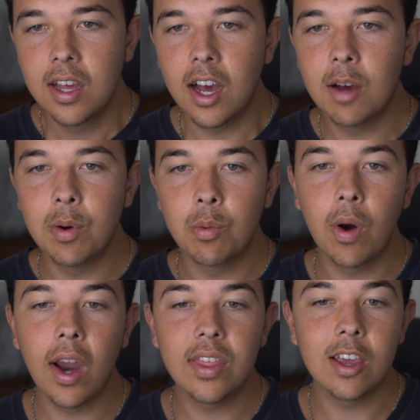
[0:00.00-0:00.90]
But
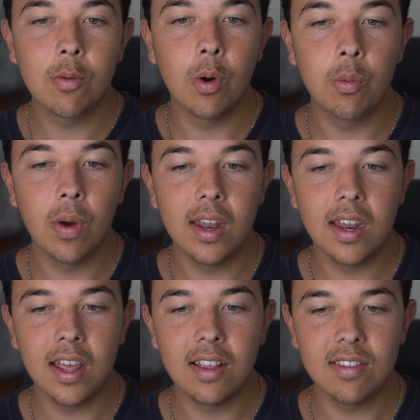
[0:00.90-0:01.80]
where I think we'll
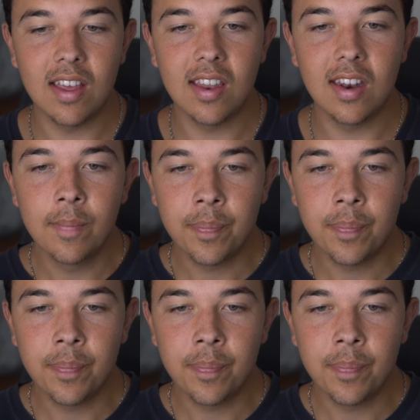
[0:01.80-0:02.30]
win is in